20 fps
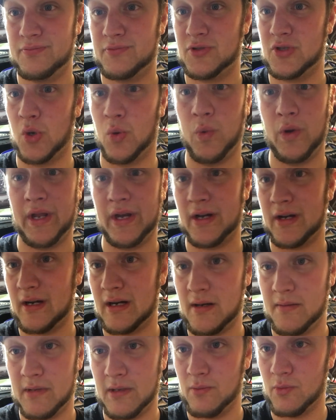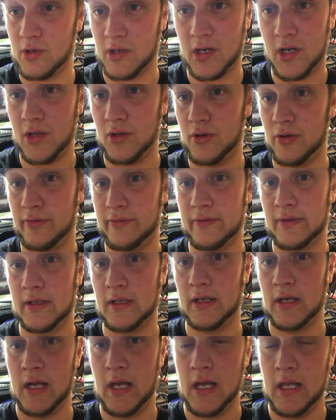Twitter. I mean, we're all
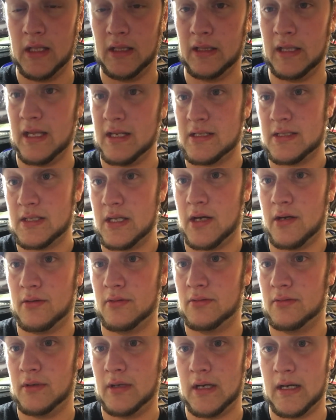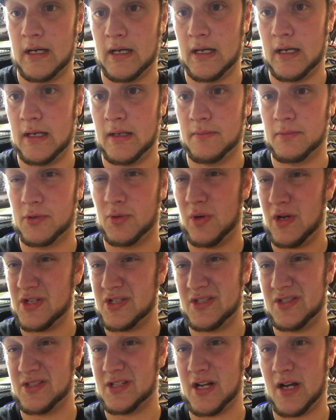over. Let us know.
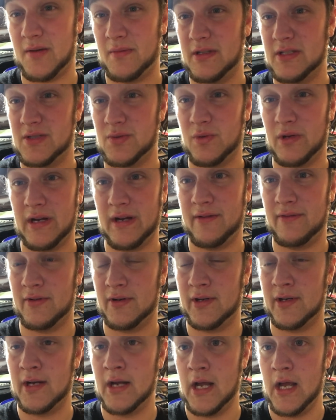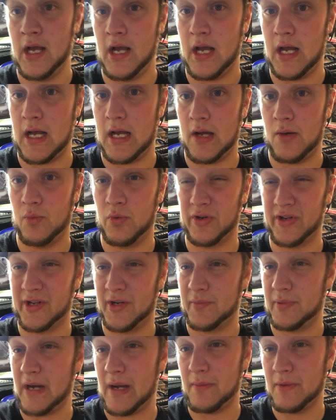Questions, comments, whatever. We're
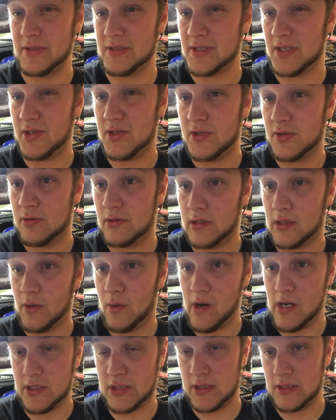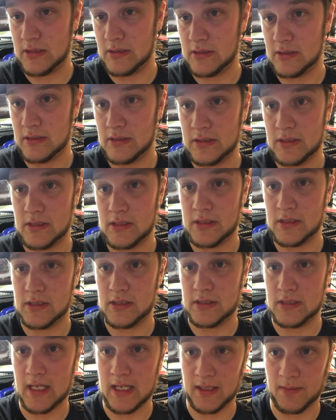gonna probably start doing a questions
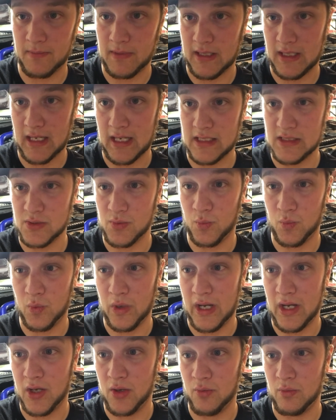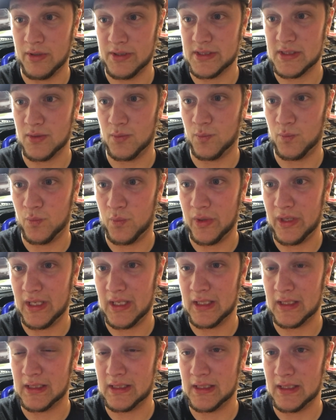segment as well once a
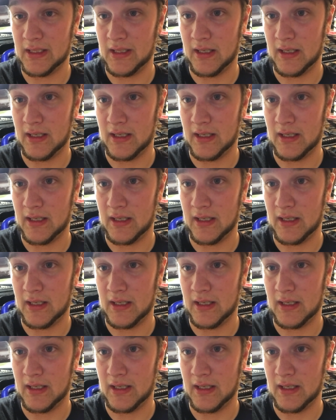week.